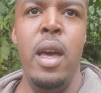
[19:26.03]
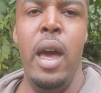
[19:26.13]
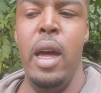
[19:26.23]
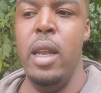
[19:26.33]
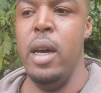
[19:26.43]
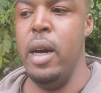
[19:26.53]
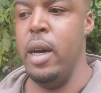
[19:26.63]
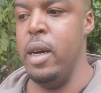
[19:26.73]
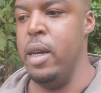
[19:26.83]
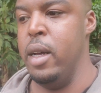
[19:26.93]
and
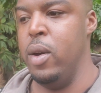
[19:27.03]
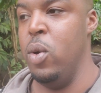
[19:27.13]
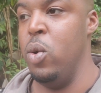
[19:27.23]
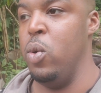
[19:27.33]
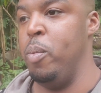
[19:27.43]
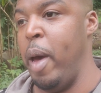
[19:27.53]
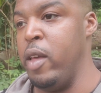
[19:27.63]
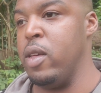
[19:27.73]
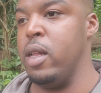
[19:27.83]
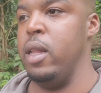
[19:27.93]
who
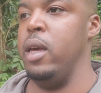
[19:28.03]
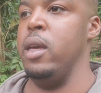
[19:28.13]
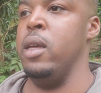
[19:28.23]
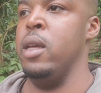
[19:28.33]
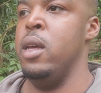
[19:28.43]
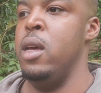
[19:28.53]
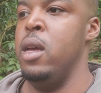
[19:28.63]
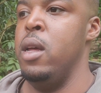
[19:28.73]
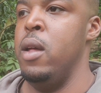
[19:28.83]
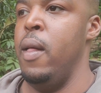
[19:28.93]
basically
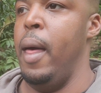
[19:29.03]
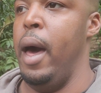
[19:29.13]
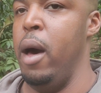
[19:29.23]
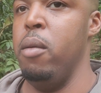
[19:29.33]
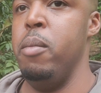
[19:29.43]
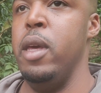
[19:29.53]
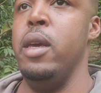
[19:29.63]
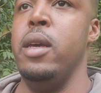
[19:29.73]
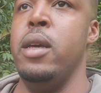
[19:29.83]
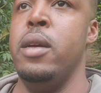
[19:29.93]
helped
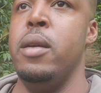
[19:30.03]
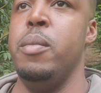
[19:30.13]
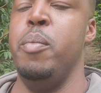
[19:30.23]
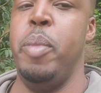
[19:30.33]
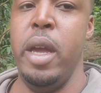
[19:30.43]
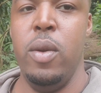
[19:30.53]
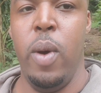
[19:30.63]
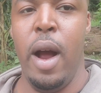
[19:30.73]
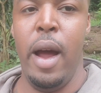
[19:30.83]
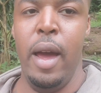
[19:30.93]
me be
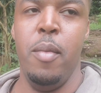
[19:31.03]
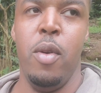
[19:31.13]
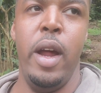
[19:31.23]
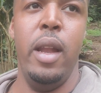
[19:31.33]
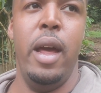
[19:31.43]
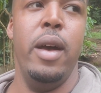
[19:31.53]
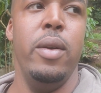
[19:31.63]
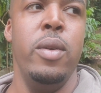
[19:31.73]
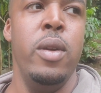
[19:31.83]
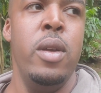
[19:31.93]
where I am right
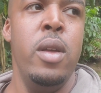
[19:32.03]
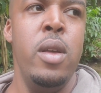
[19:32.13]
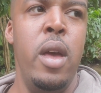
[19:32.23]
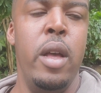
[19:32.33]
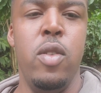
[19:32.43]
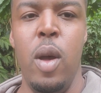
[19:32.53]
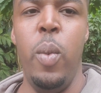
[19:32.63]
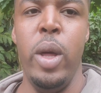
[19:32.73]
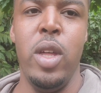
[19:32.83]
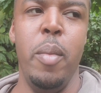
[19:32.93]
now in some
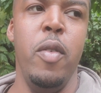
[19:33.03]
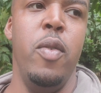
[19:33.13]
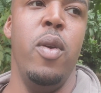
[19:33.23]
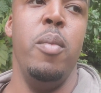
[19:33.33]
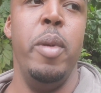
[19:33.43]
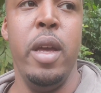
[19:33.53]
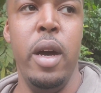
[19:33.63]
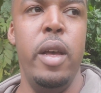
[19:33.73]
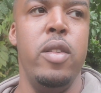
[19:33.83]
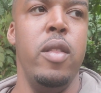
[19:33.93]
way, shape, or form
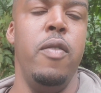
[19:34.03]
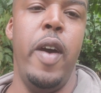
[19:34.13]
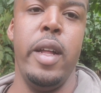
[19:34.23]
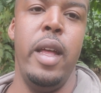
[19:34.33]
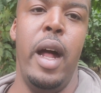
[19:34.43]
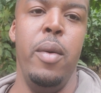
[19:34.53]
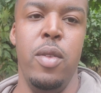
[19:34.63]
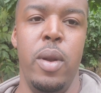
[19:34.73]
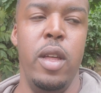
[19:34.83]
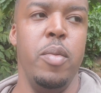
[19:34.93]
because of the fact that I was
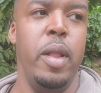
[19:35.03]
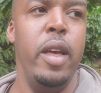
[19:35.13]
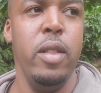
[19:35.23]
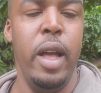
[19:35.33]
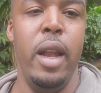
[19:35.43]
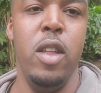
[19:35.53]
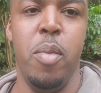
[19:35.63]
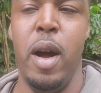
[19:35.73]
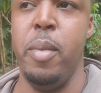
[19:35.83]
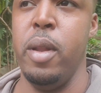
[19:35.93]
on his land, his
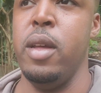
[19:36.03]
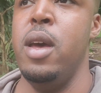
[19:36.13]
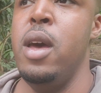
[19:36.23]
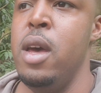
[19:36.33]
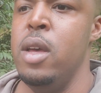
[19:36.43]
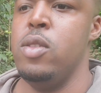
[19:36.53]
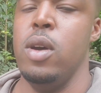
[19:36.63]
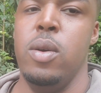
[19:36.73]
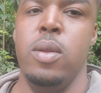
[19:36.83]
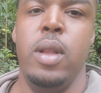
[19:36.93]
property.
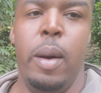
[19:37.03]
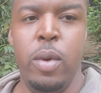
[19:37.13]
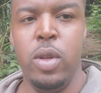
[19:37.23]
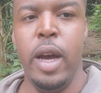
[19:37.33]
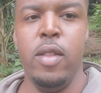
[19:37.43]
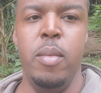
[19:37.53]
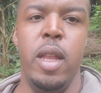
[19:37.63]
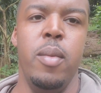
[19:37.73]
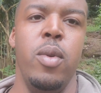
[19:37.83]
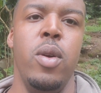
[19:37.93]
So I want you guys to meet
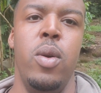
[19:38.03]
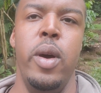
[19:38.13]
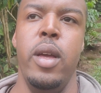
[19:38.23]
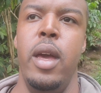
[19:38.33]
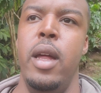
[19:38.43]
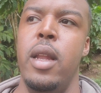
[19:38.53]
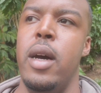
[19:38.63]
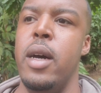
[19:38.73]
him real quick, and